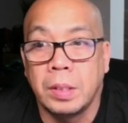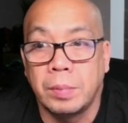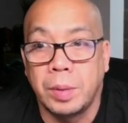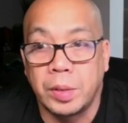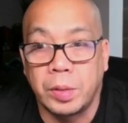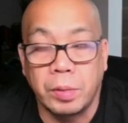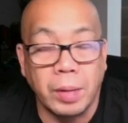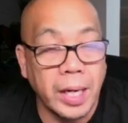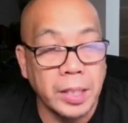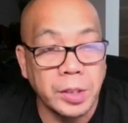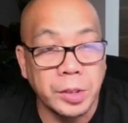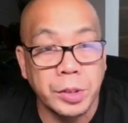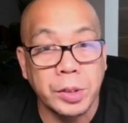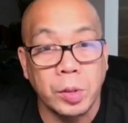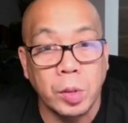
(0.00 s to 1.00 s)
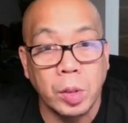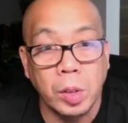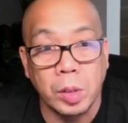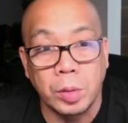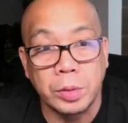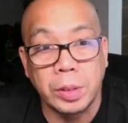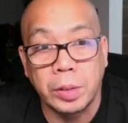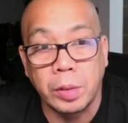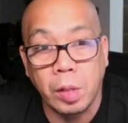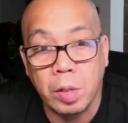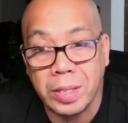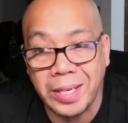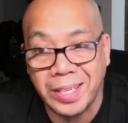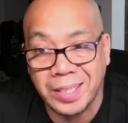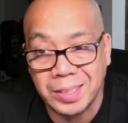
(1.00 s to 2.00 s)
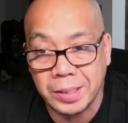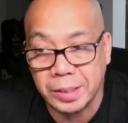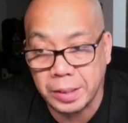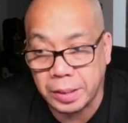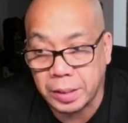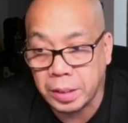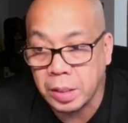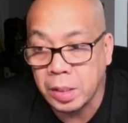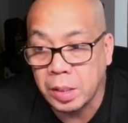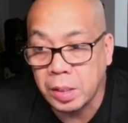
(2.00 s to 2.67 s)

but their eyes are still closed. The dog can't see.